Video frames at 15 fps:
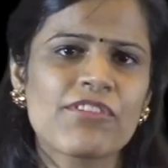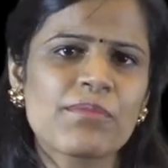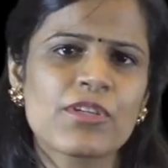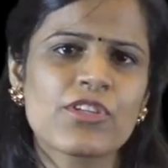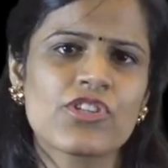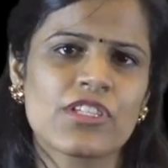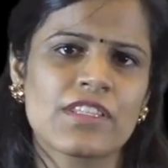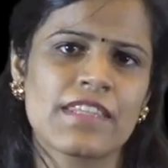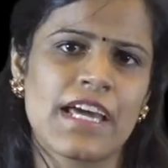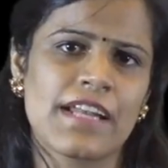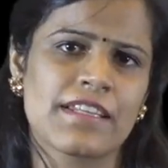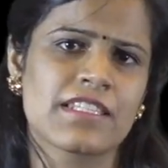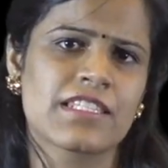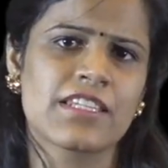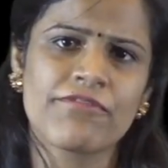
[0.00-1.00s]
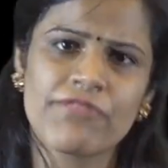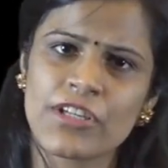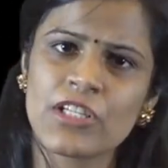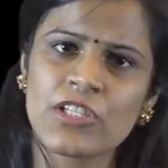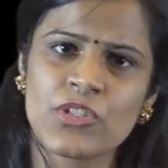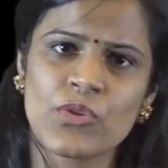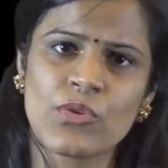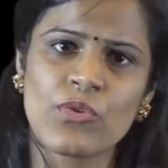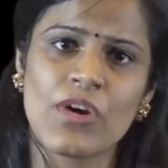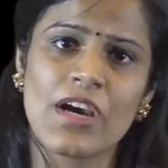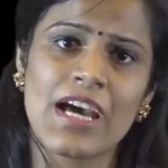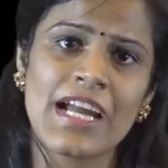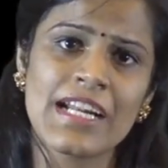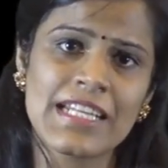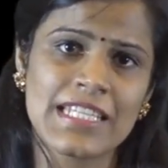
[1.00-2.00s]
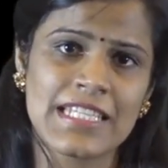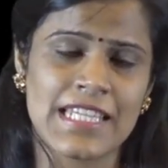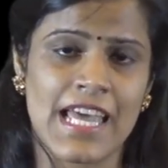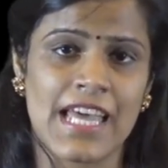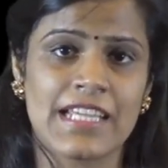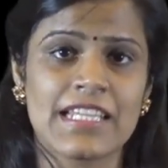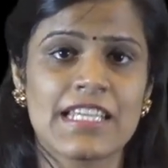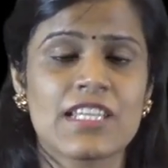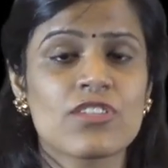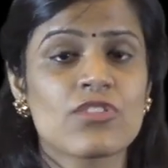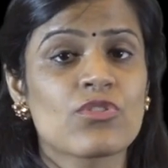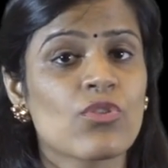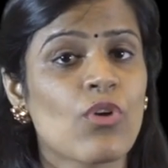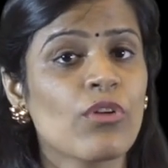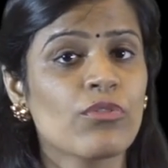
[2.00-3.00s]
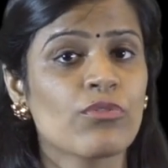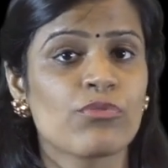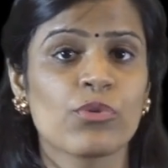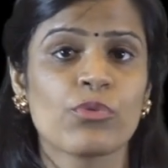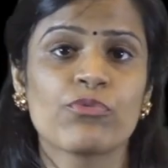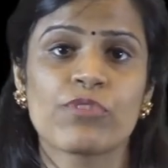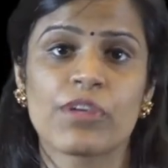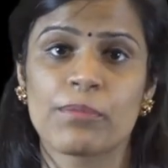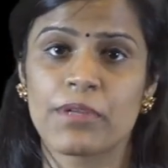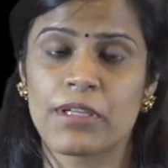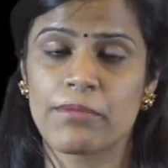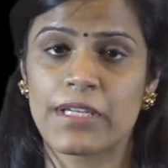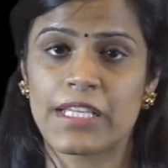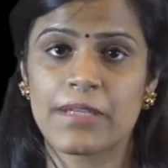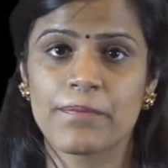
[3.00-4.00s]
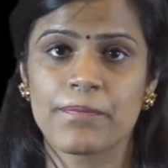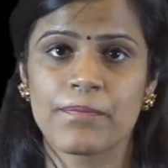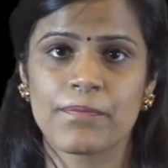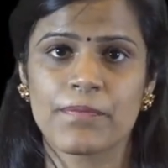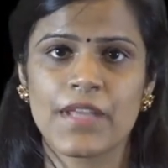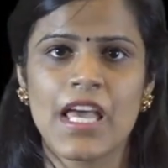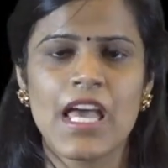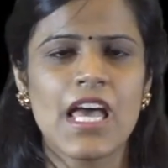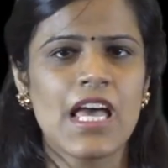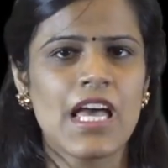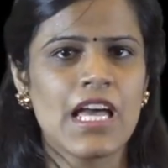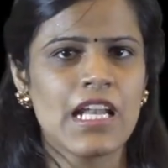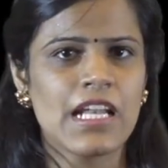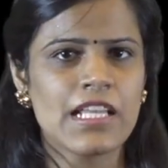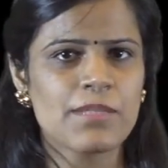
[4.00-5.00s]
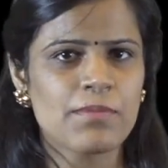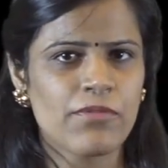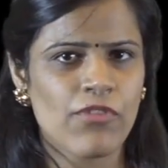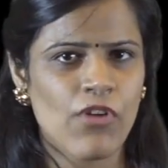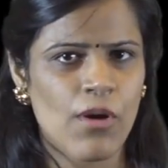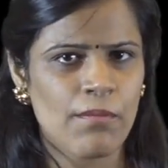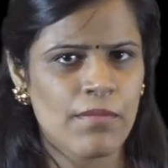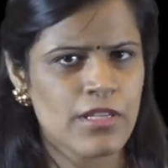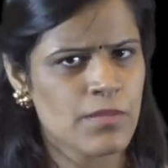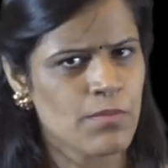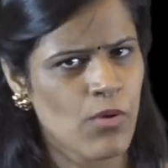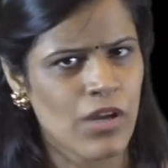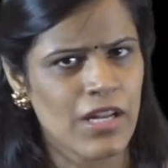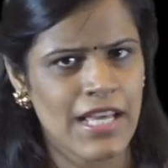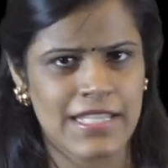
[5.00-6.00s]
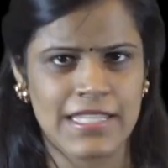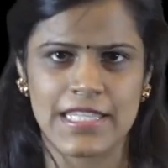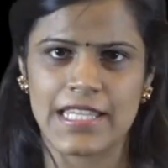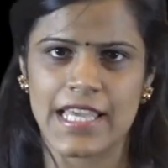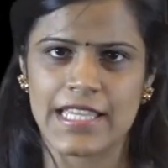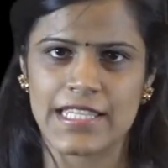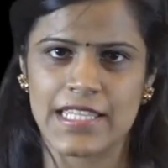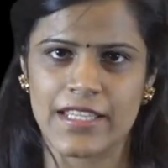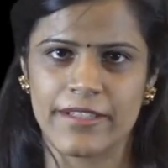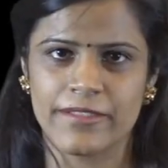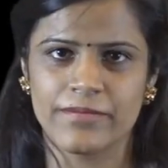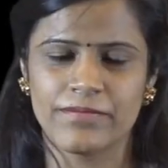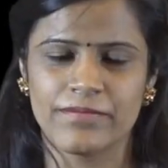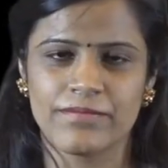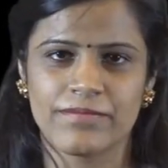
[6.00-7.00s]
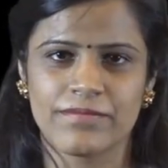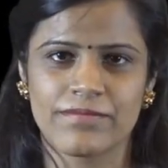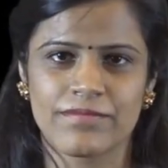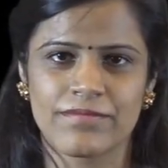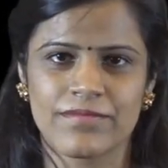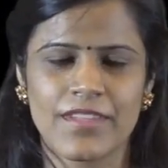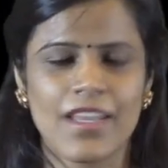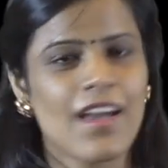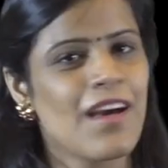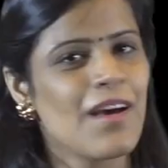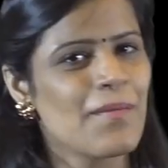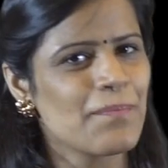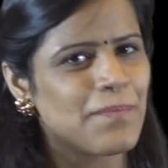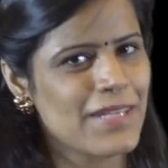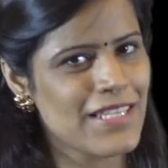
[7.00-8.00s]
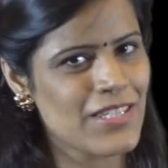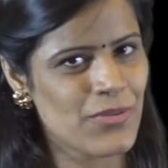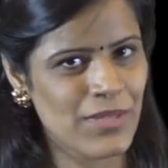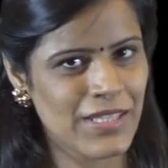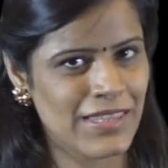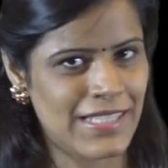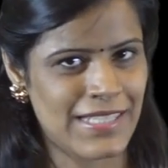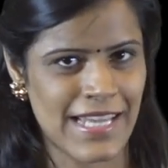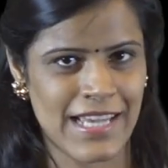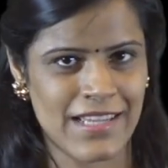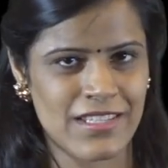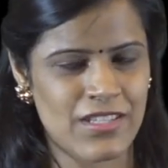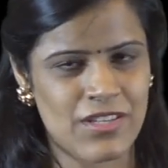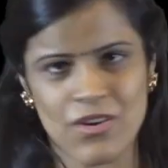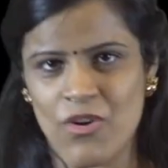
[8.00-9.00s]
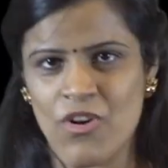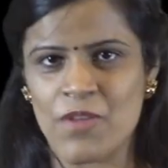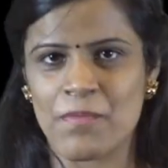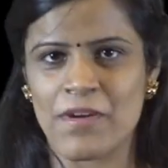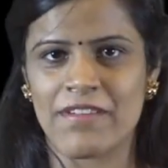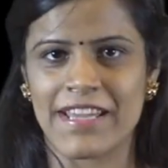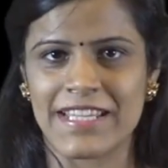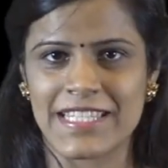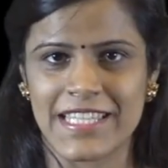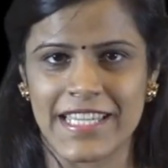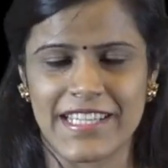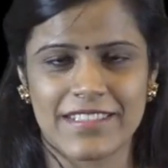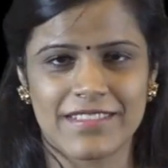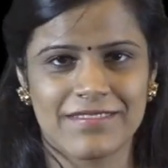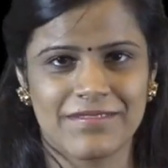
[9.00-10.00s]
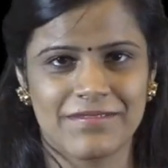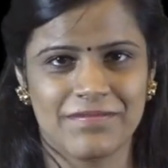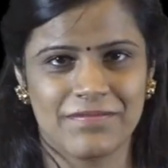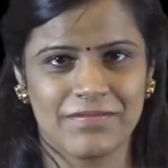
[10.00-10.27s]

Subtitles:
Information that is difficult to understand is not viewed favorably. Let's perform a small exercise here. Please read the text on my right side.